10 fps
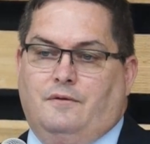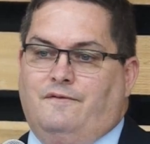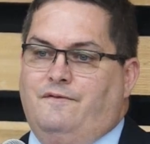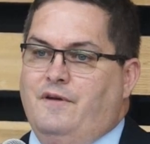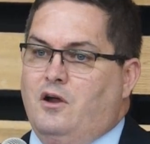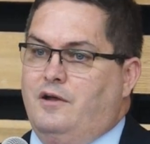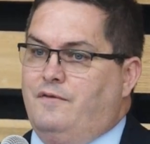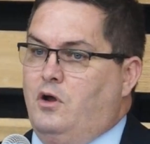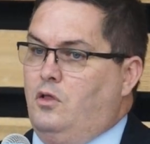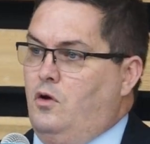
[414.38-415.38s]
very,
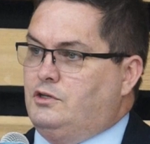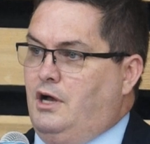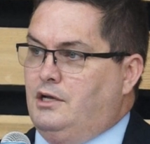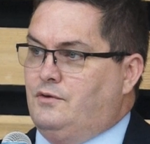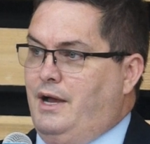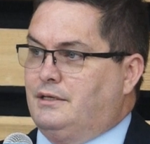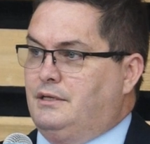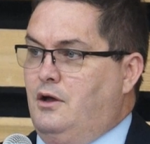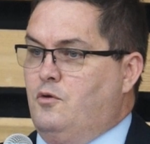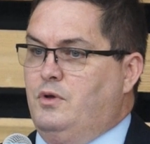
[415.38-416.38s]
very large
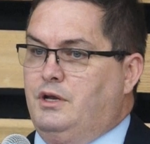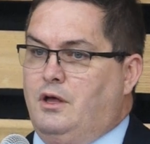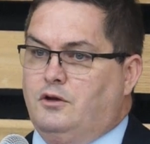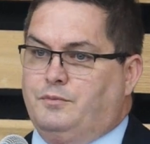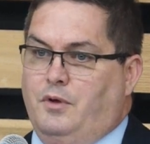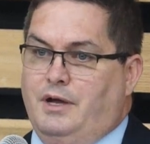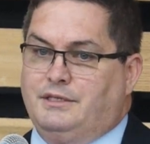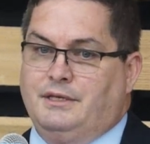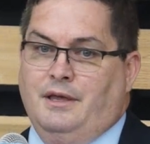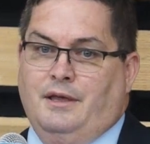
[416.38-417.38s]
contracts, $100 million
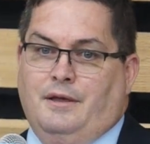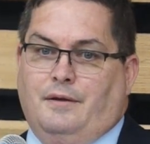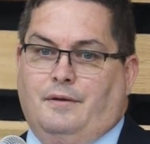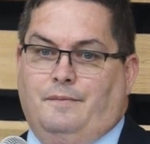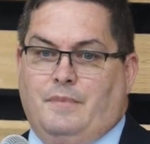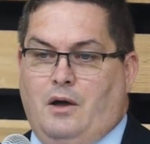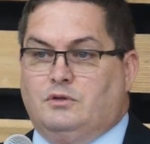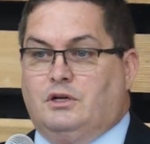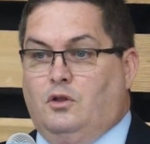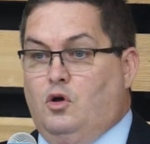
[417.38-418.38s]
plus. I
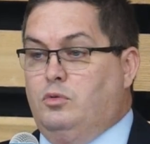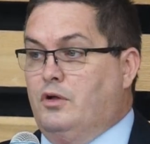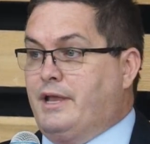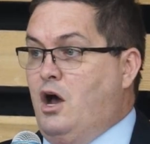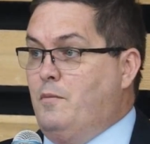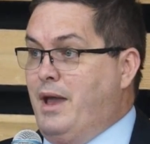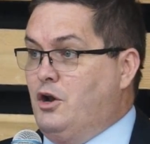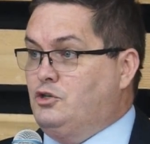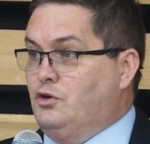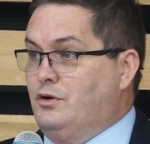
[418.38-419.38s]
was a global account
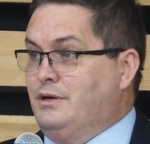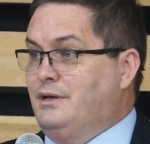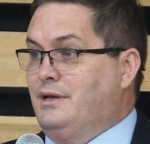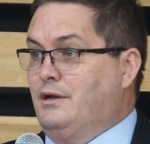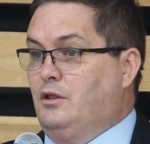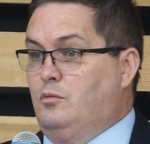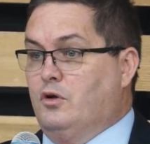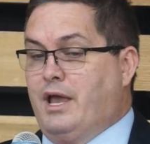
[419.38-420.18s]
manager, global